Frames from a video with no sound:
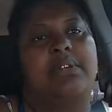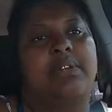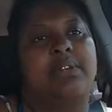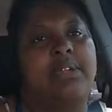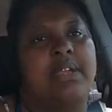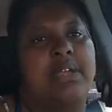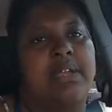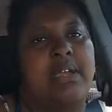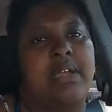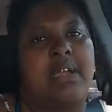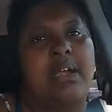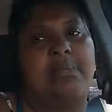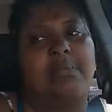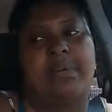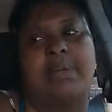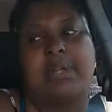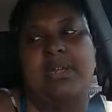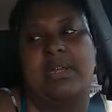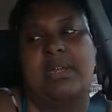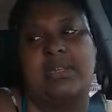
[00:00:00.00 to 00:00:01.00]
So yeah, yeah.
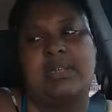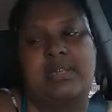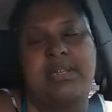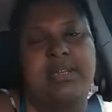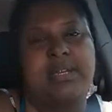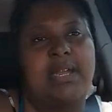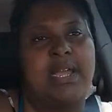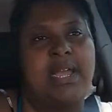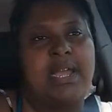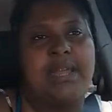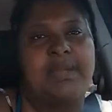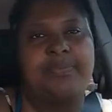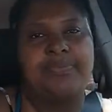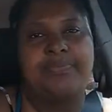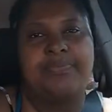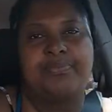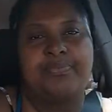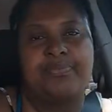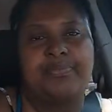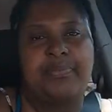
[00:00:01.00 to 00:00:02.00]
But other than
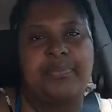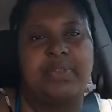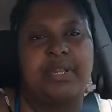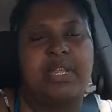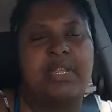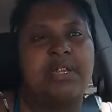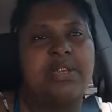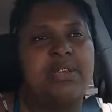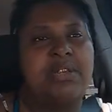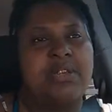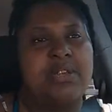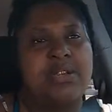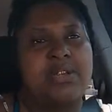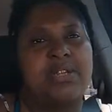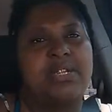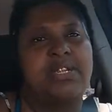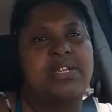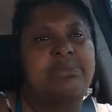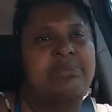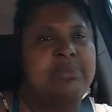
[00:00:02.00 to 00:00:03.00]
that, the
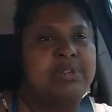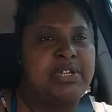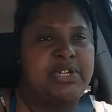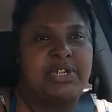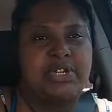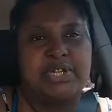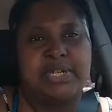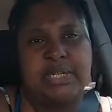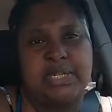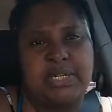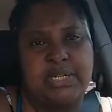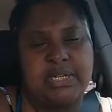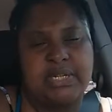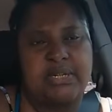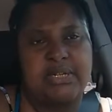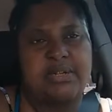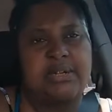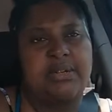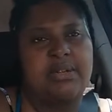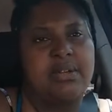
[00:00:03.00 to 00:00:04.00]
girl's just been
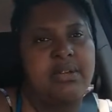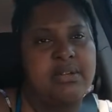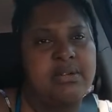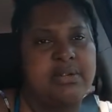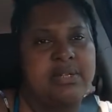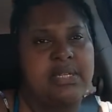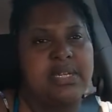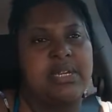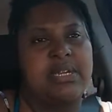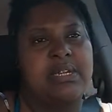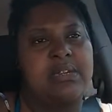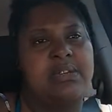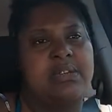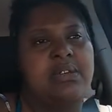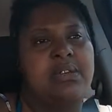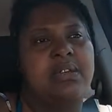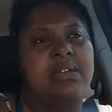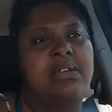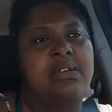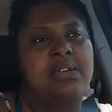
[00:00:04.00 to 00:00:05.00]
chilling. You know what I'm
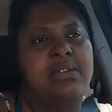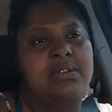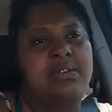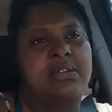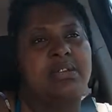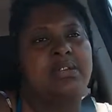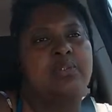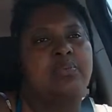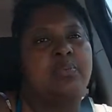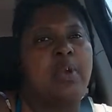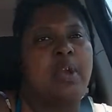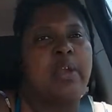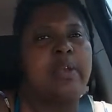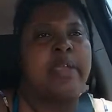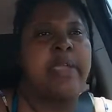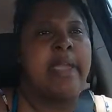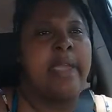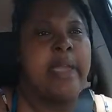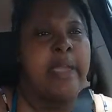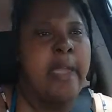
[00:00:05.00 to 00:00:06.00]
saying? Just
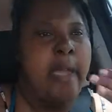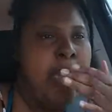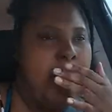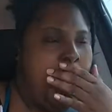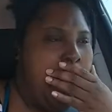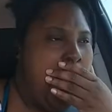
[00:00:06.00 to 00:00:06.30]
working.